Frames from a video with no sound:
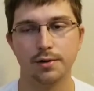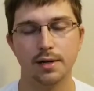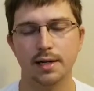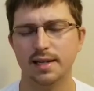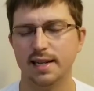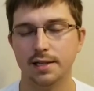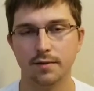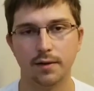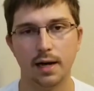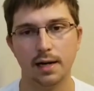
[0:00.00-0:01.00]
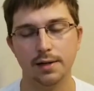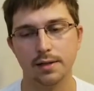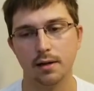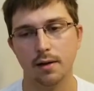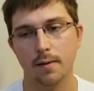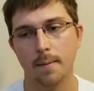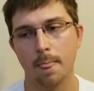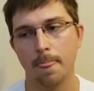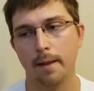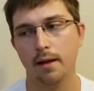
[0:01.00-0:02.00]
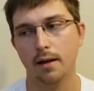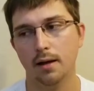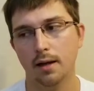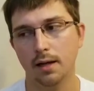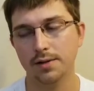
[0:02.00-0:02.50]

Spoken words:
it intensifies. As